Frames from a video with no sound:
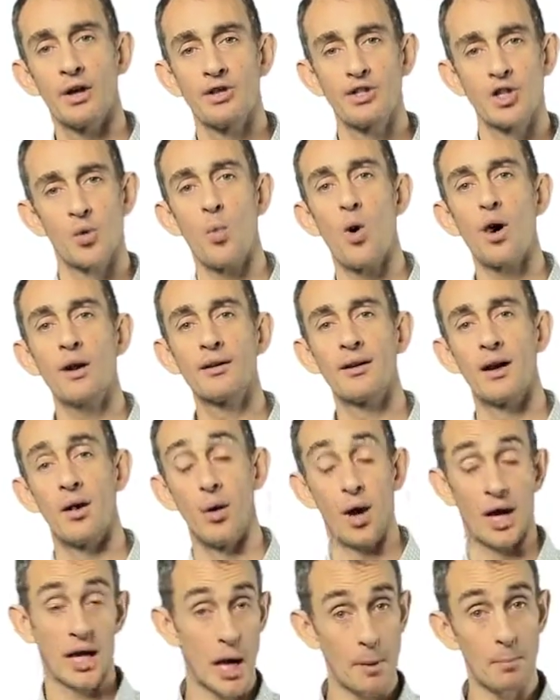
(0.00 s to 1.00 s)
So one
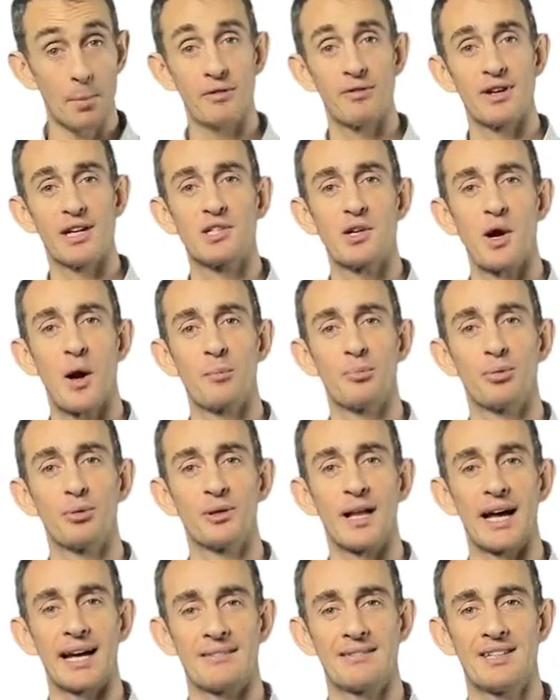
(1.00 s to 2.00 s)
or a couple of
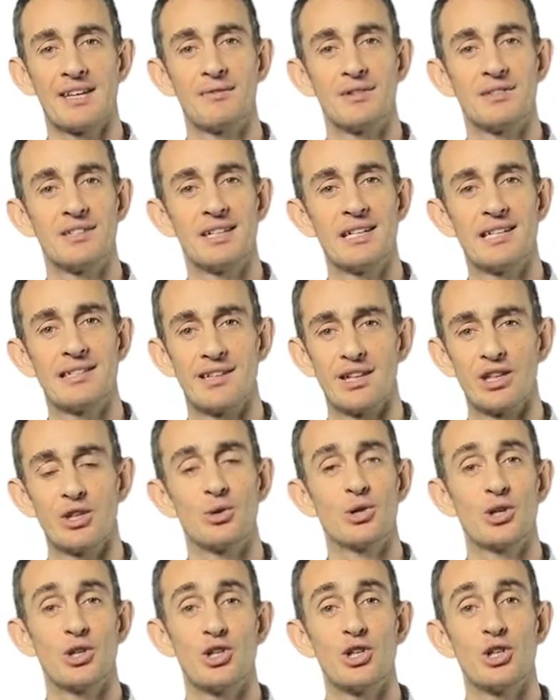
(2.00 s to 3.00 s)
example activities that
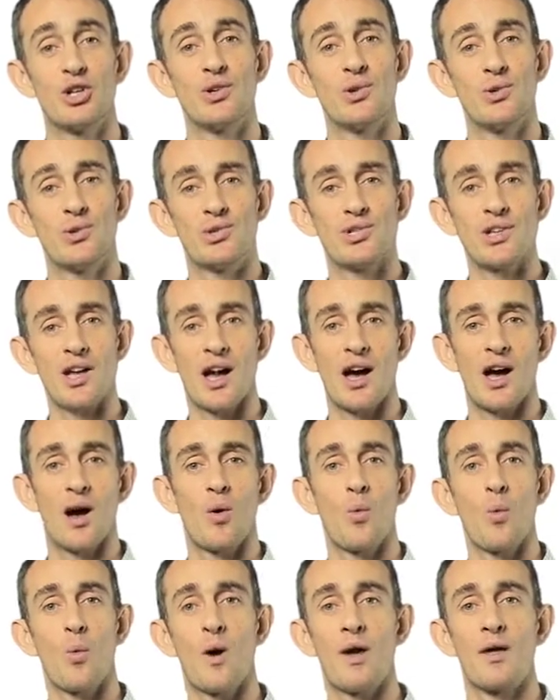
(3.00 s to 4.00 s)
you can use
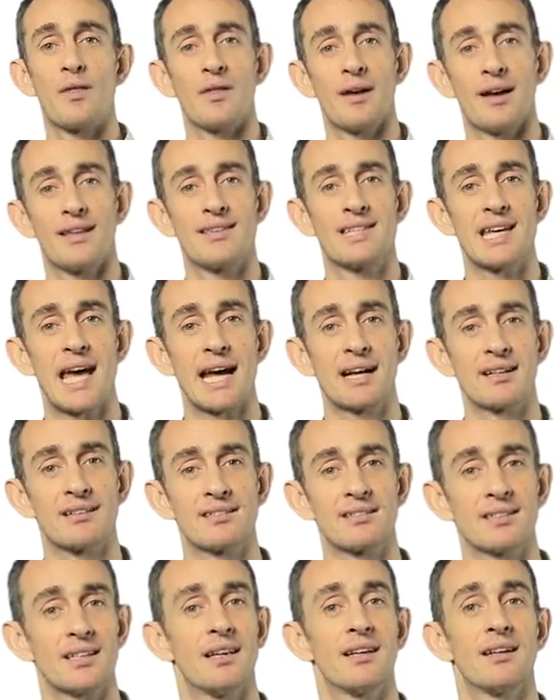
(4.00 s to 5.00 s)
with a
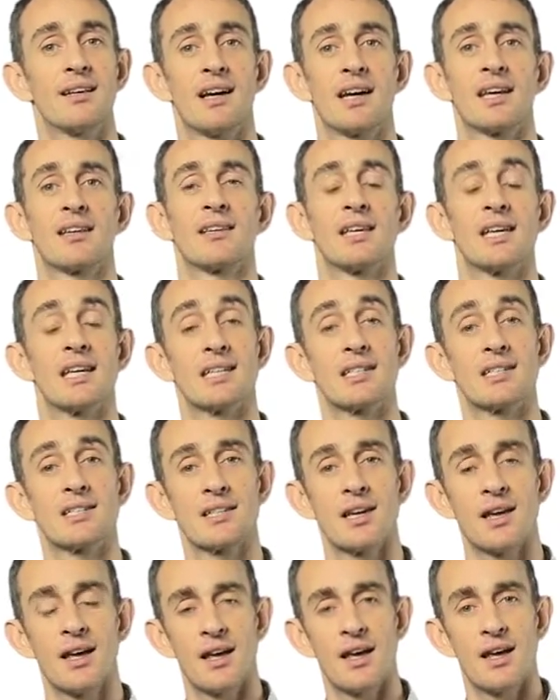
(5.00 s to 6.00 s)
text like this.